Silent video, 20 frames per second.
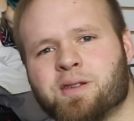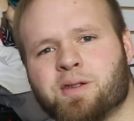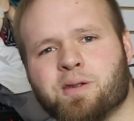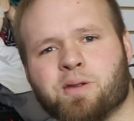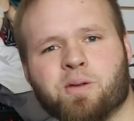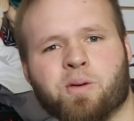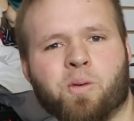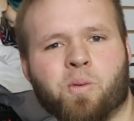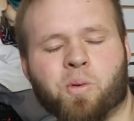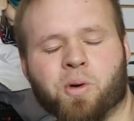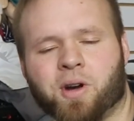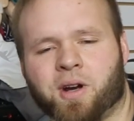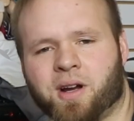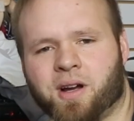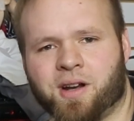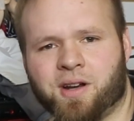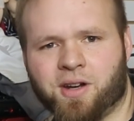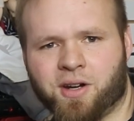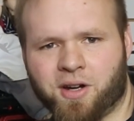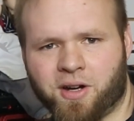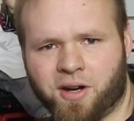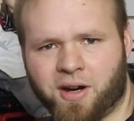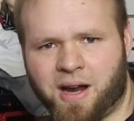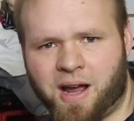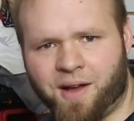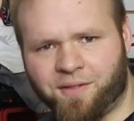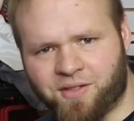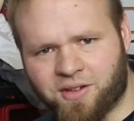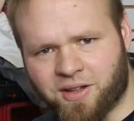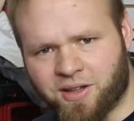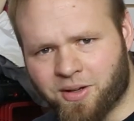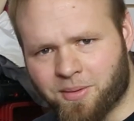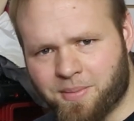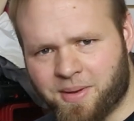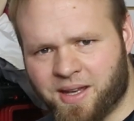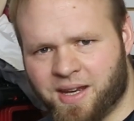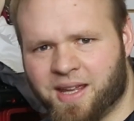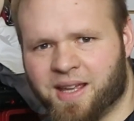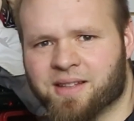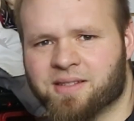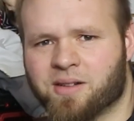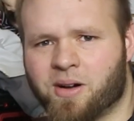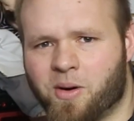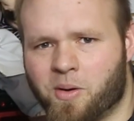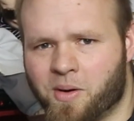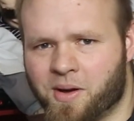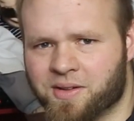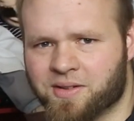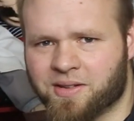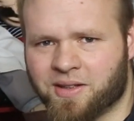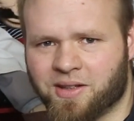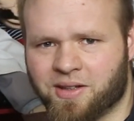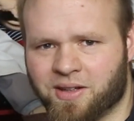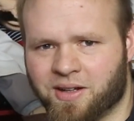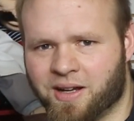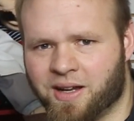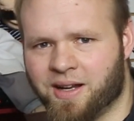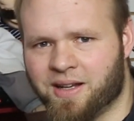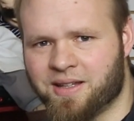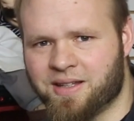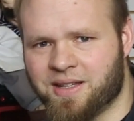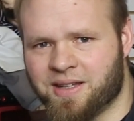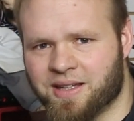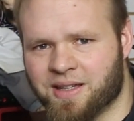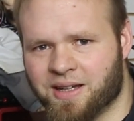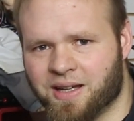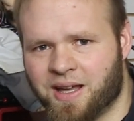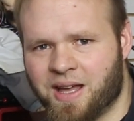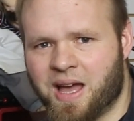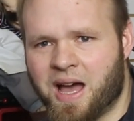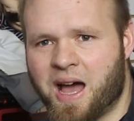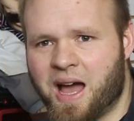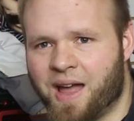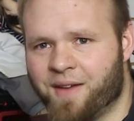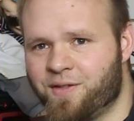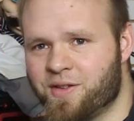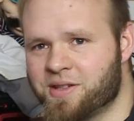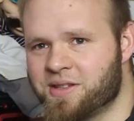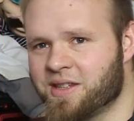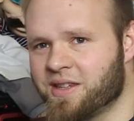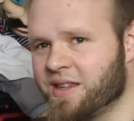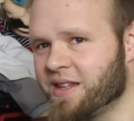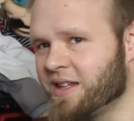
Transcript: to work on your craft a little bit is always a good idea. If you see